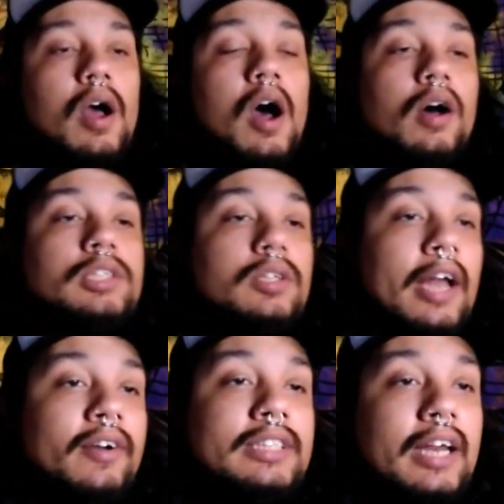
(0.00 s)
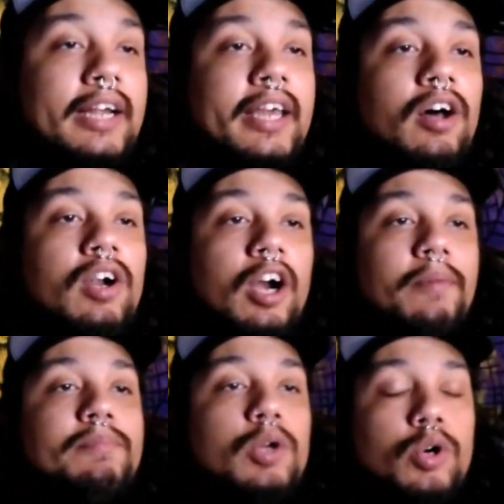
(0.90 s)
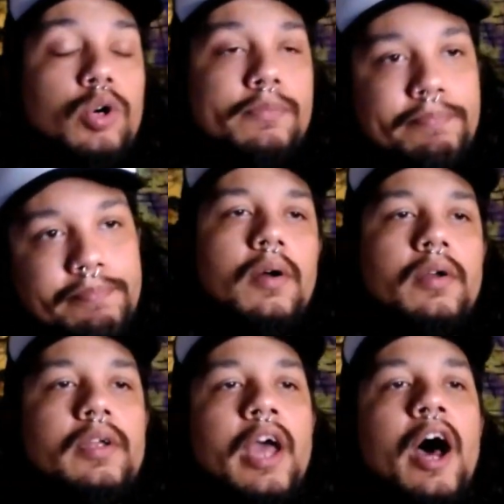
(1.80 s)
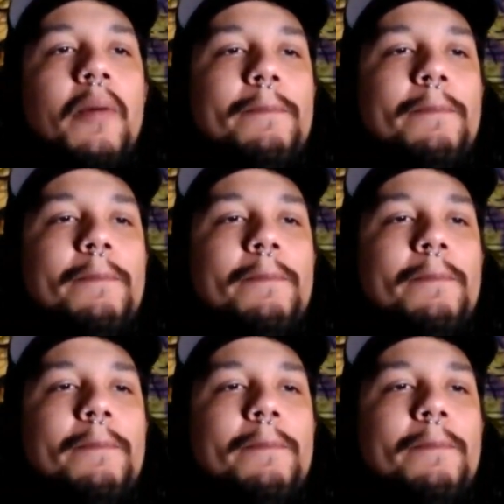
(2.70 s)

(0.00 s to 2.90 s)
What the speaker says: Oh, so now he's gonna kill her. Cool. Yo,